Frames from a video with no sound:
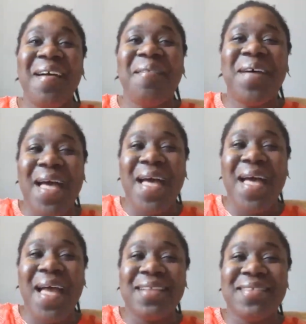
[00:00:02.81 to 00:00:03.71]
Welcome
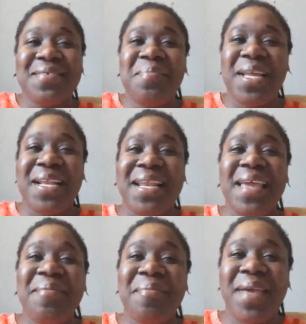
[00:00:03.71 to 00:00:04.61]
to Monday
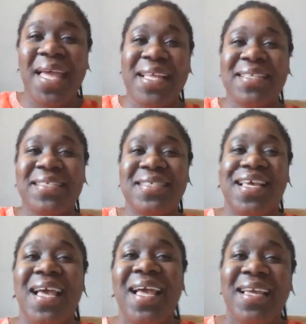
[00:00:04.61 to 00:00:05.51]
Medz.
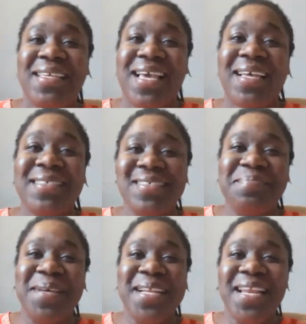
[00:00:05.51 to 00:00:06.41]
Yes, it's
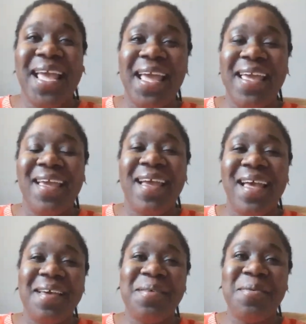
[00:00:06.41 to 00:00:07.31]
Monday. I
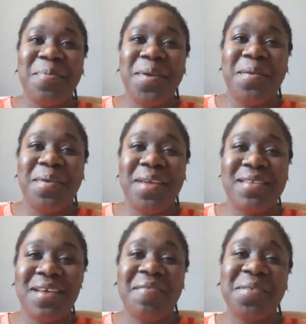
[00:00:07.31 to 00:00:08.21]
hope your week is
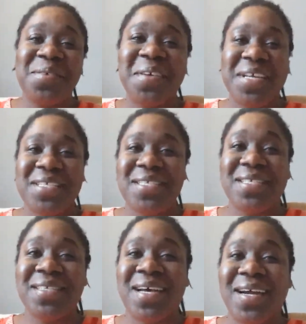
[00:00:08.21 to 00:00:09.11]
off to a great
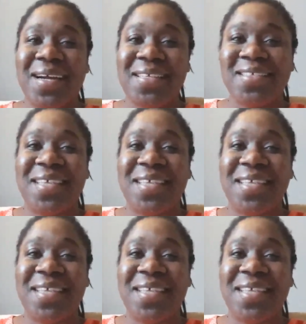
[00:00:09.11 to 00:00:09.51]
start.